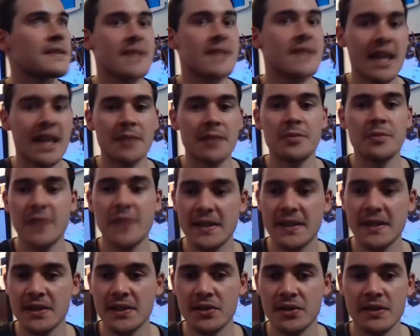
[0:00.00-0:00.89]
type
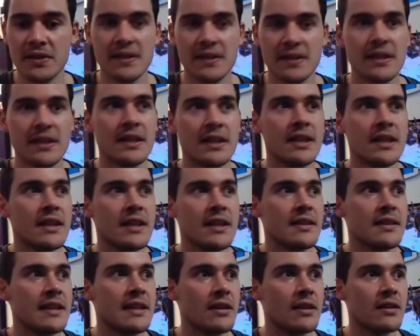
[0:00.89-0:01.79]
messages.
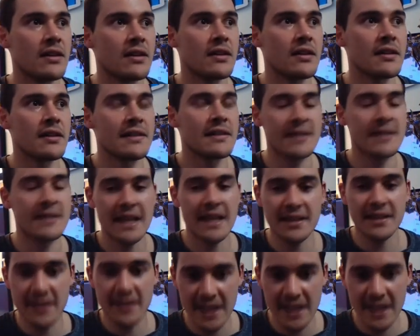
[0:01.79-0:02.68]
They are
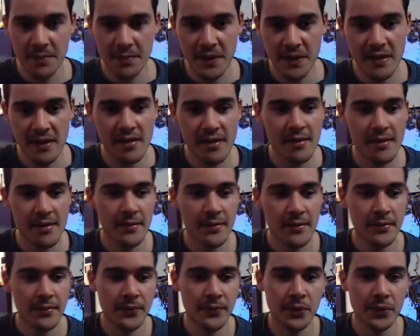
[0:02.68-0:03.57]
standard templates
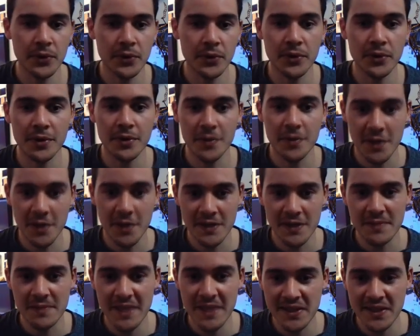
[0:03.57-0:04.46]
for
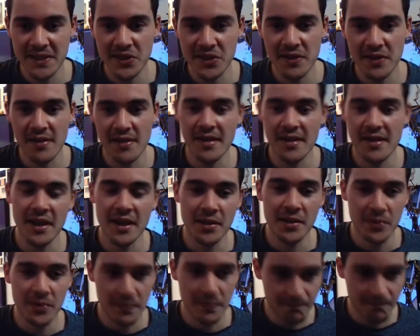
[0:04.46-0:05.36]
ROS messages,
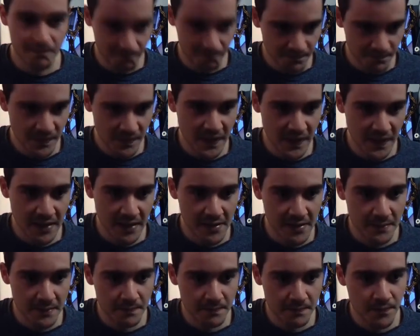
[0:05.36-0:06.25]
and that's
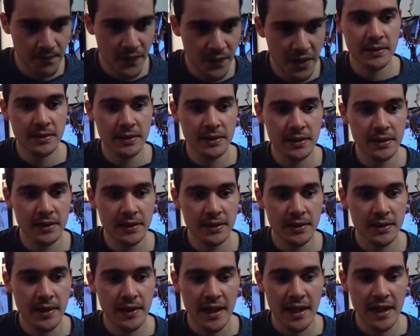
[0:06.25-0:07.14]
it.
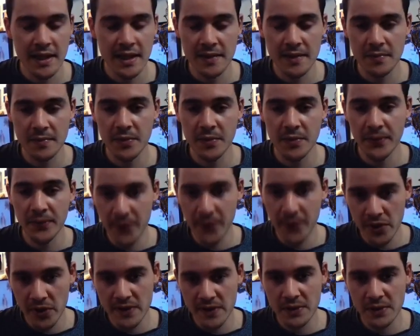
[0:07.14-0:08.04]
But
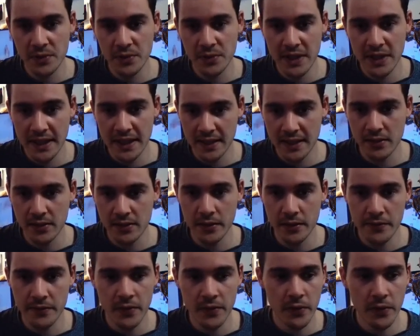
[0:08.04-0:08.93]
first we need an
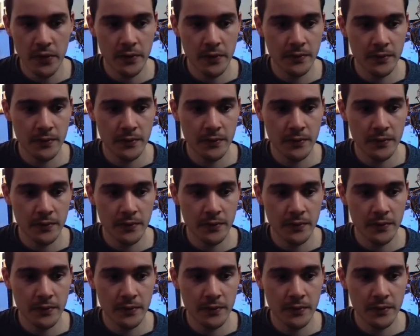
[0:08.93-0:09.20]
overview.